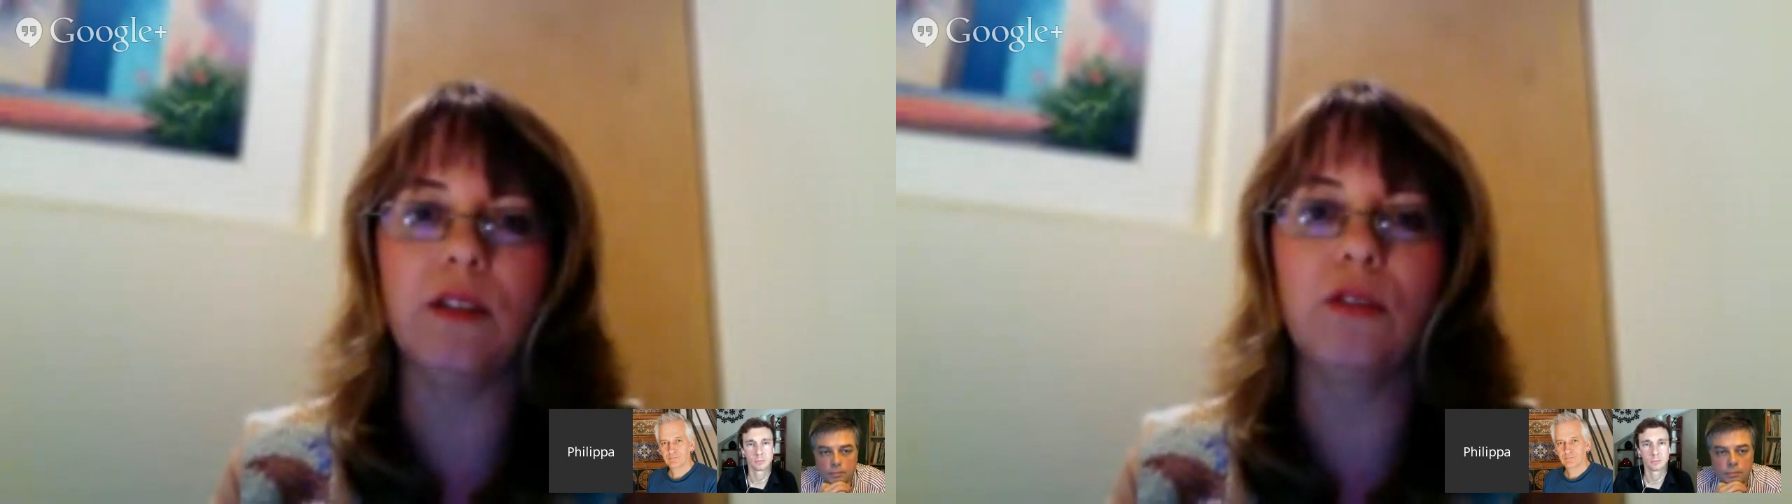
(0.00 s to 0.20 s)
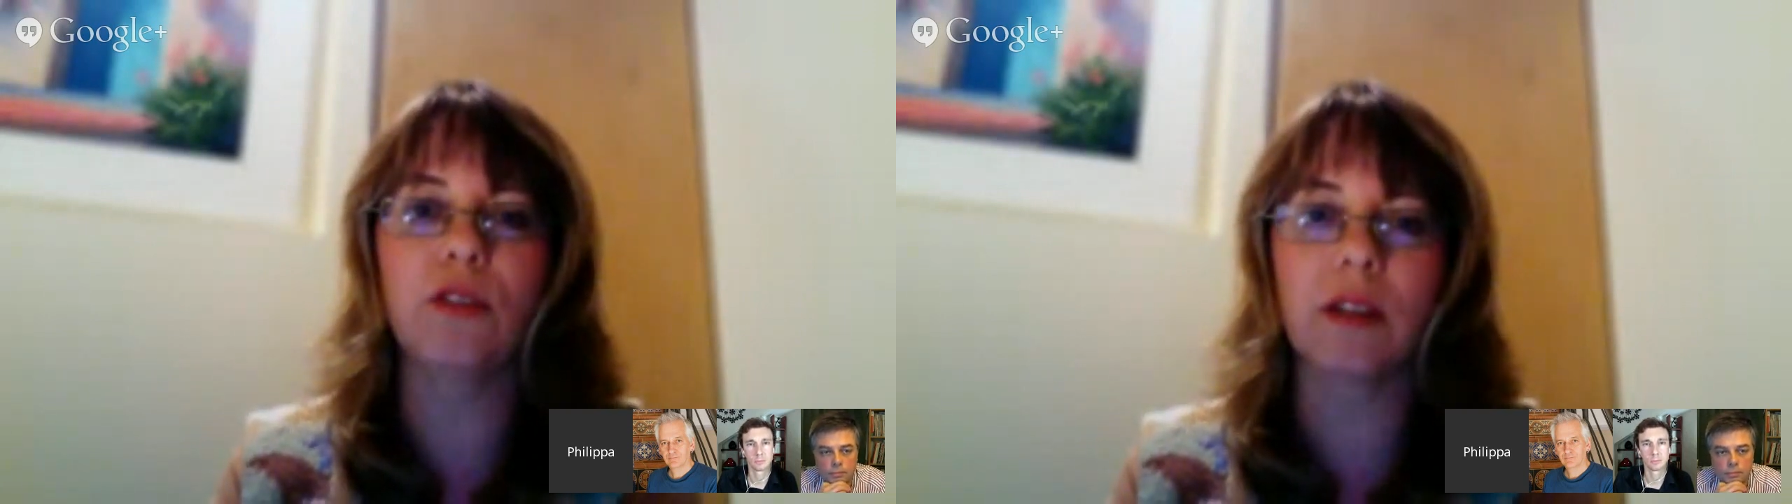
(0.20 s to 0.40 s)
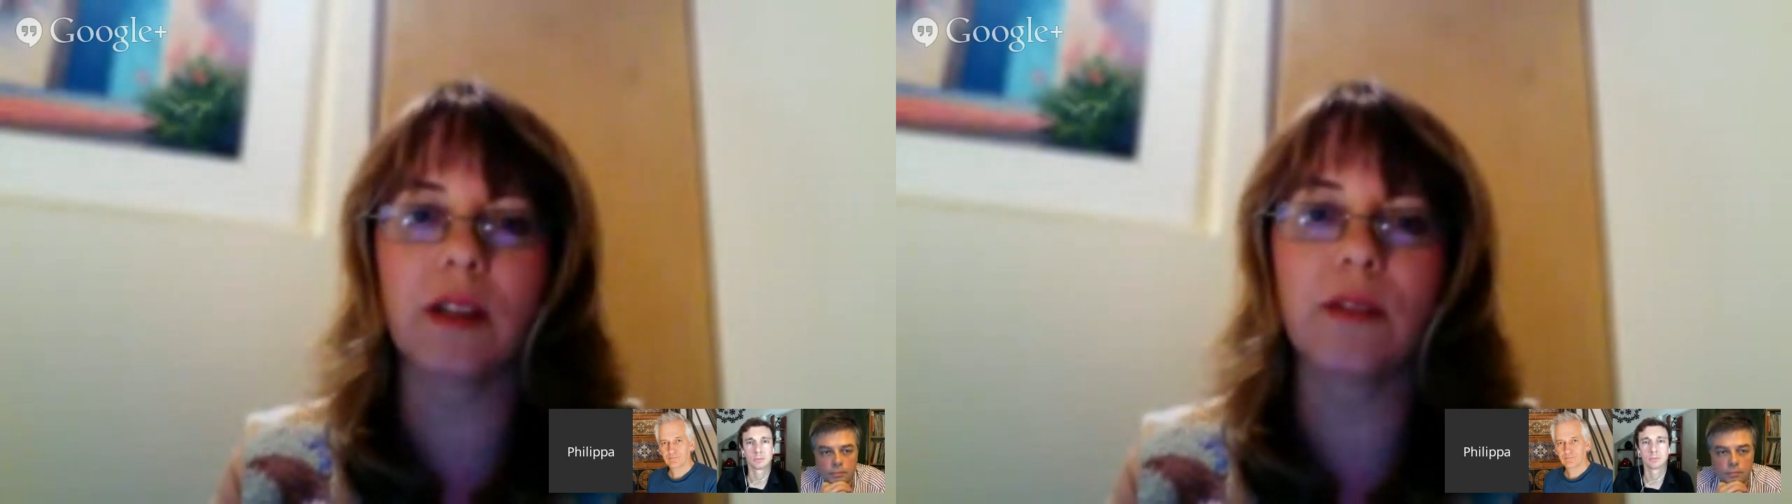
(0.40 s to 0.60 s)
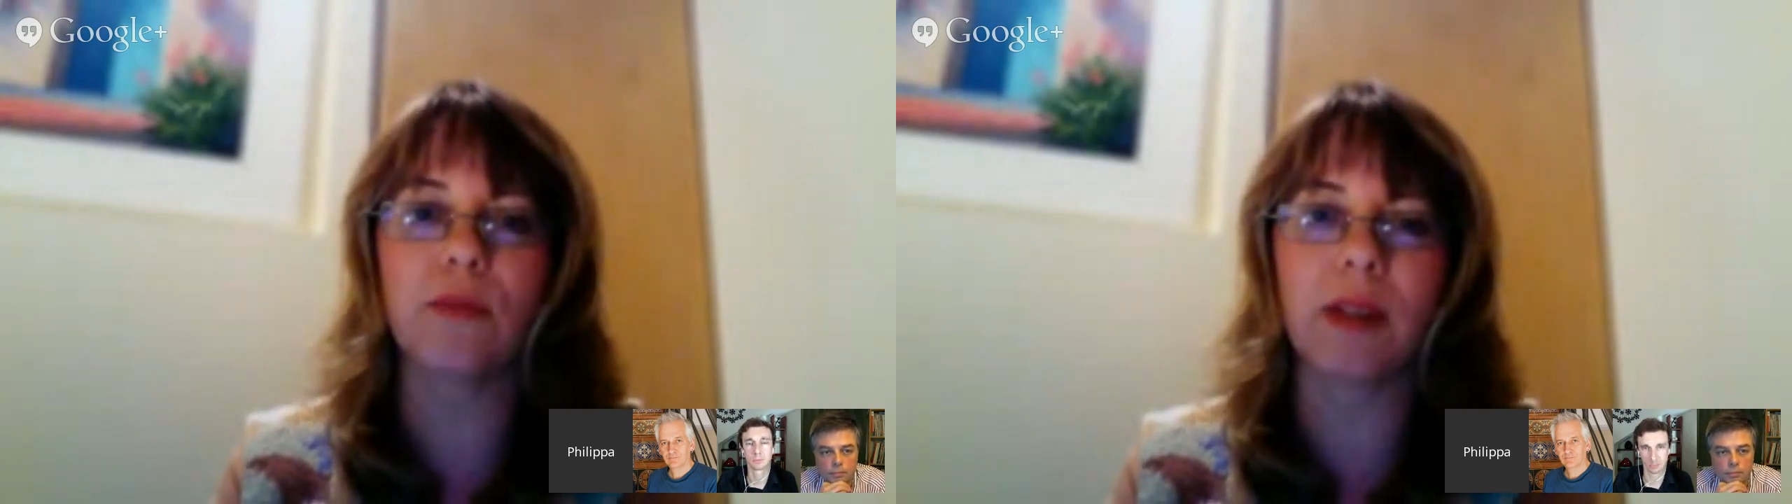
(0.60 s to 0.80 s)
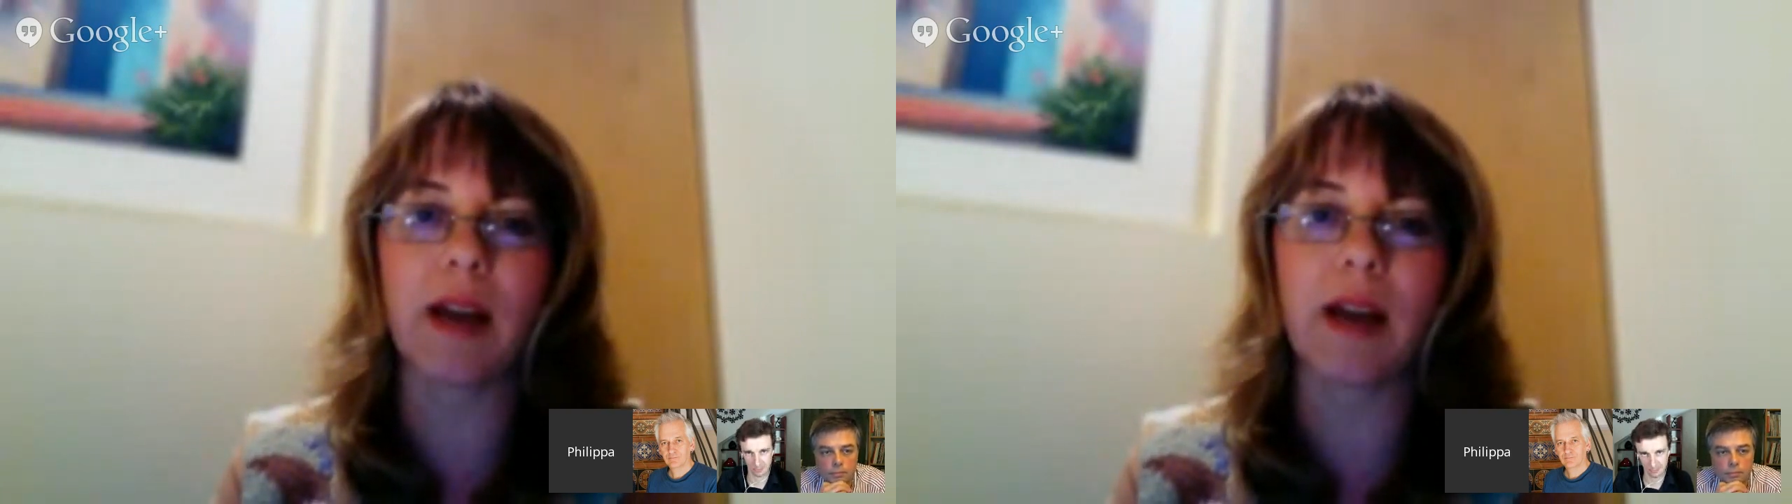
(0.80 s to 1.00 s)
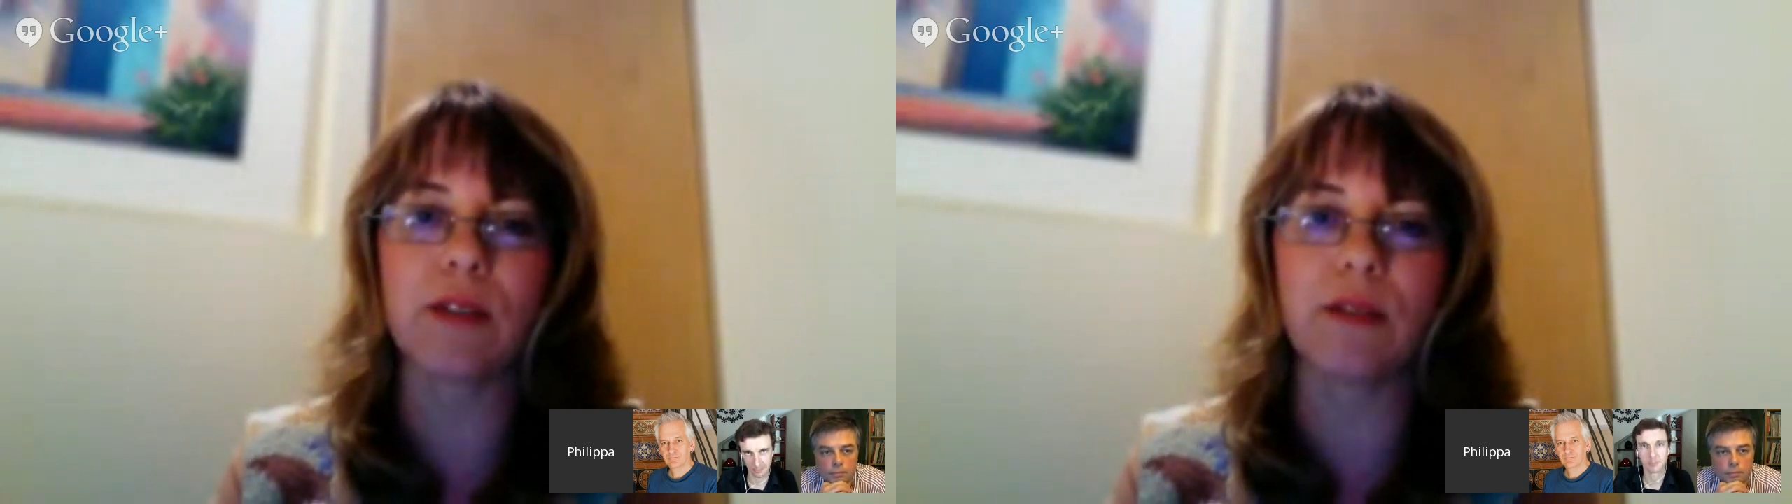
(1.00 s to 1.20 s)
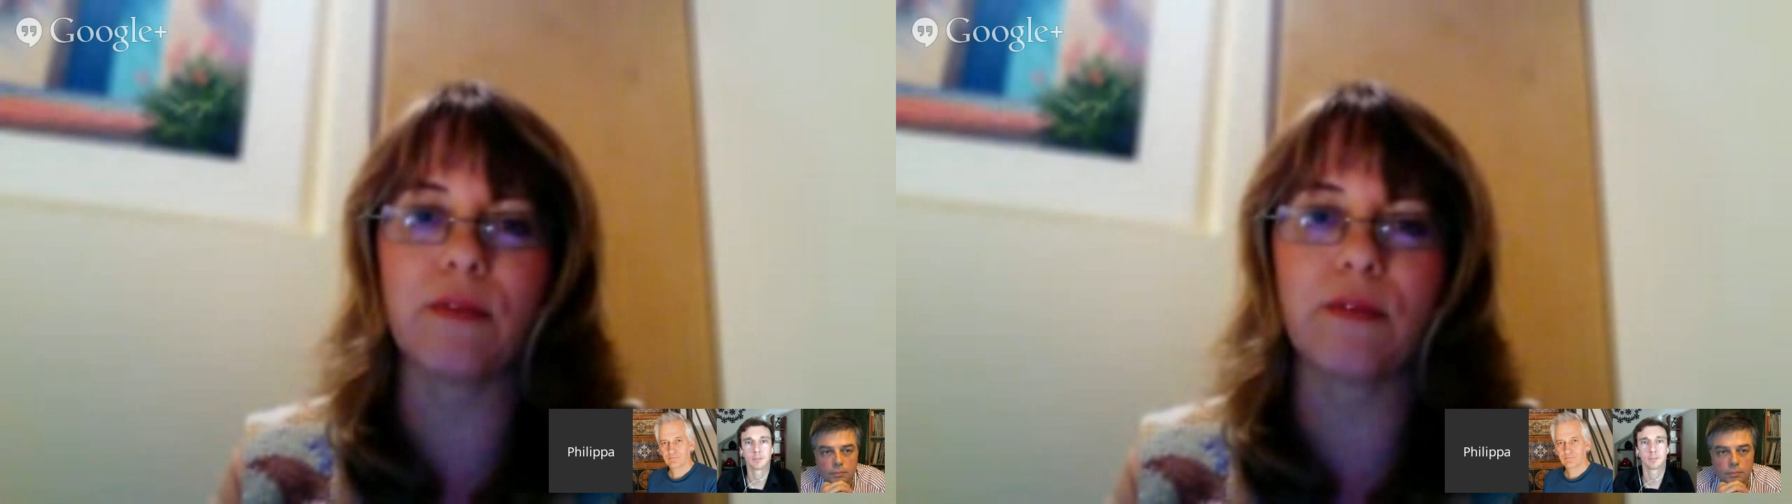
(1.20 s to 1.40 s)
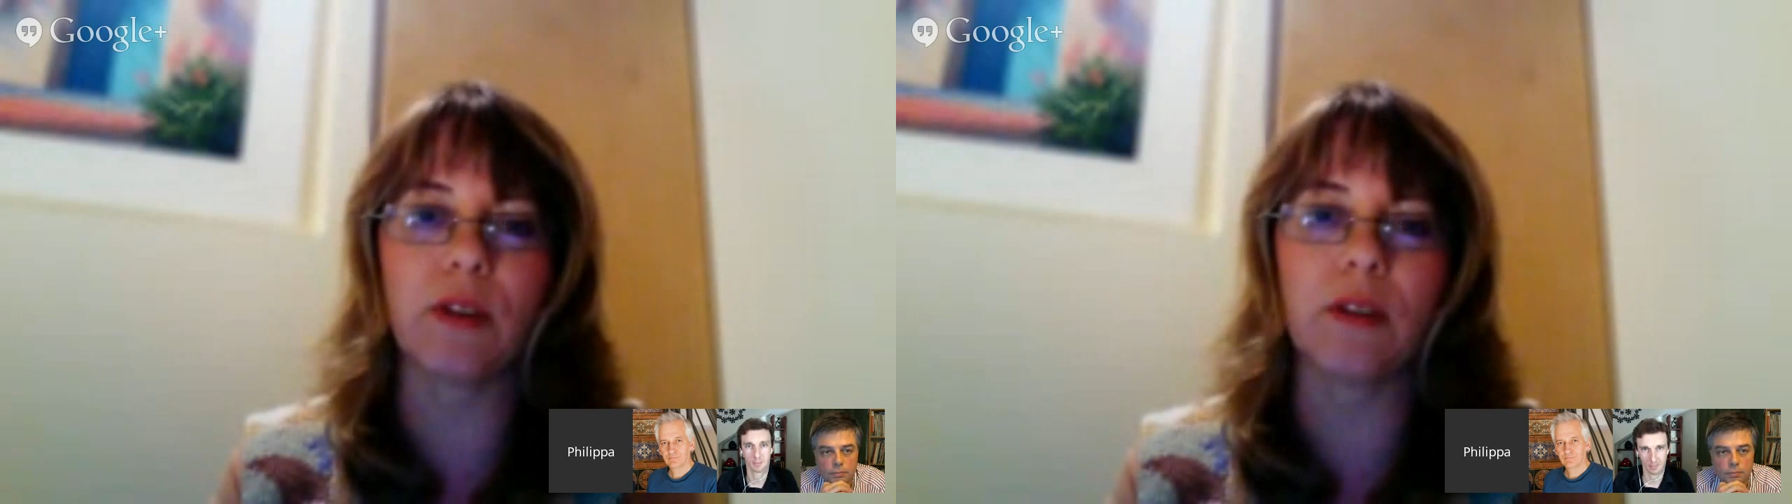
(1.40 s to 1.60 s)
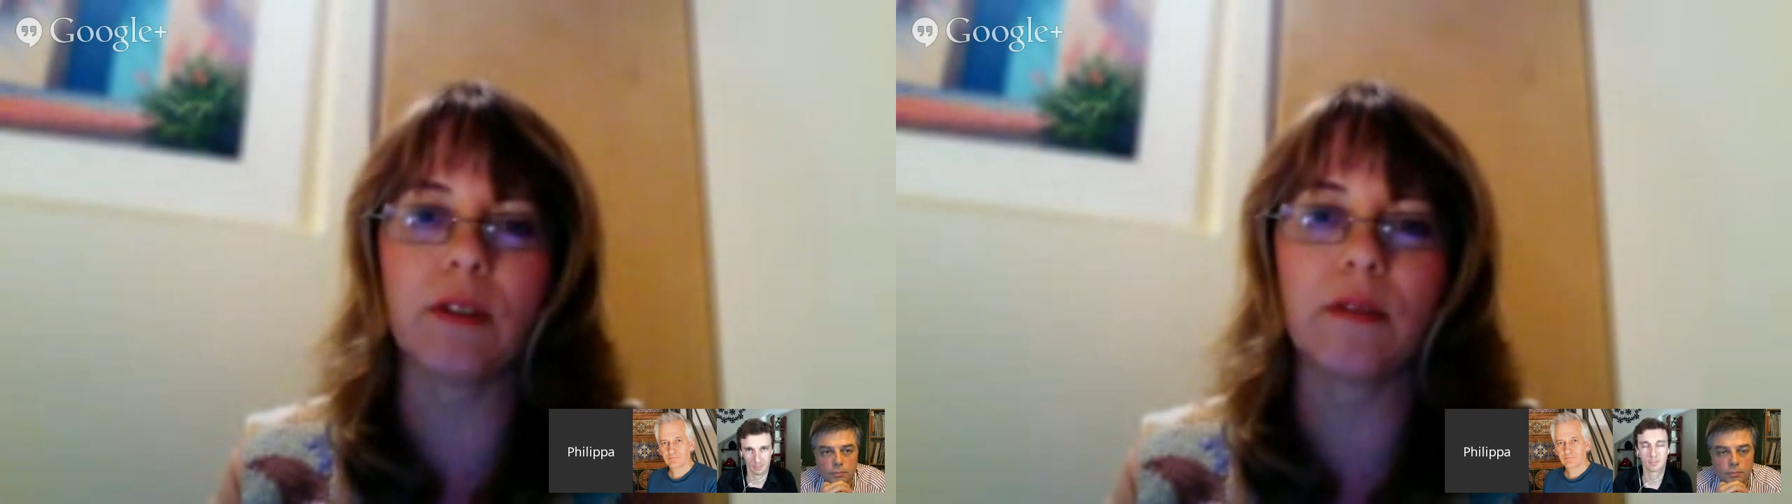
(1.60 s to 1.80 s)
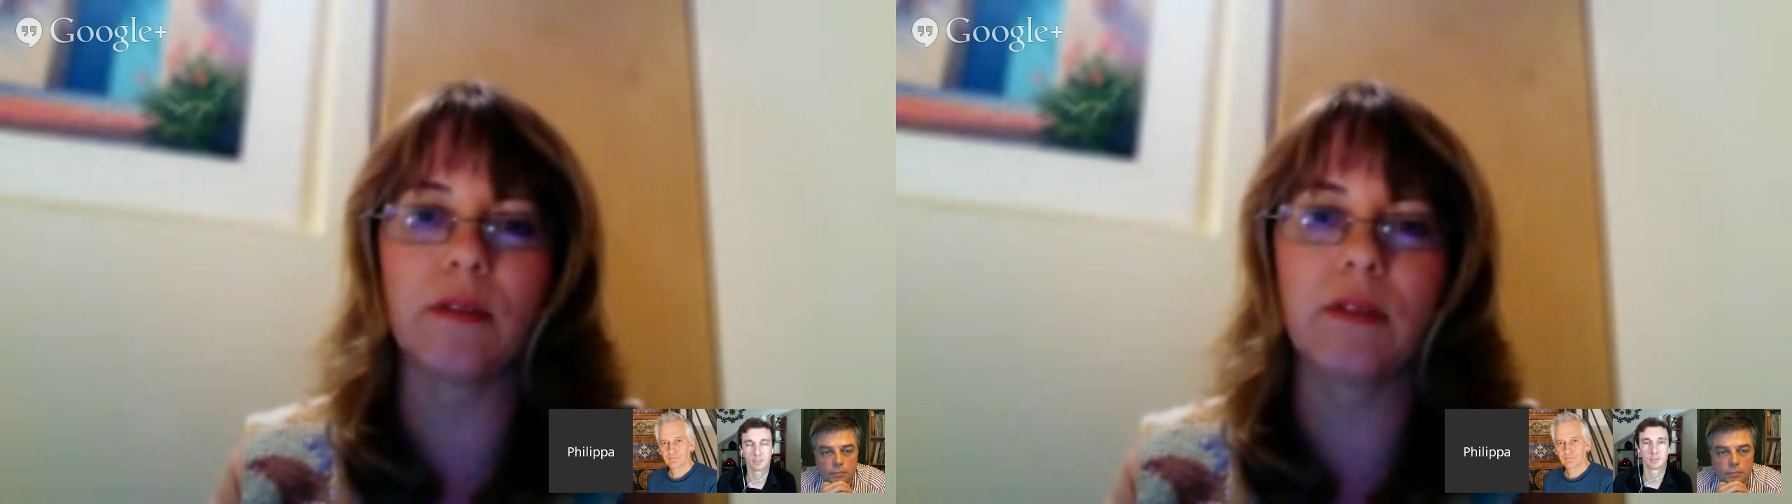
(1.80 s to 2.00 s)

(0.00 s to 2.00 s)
You could live without it for,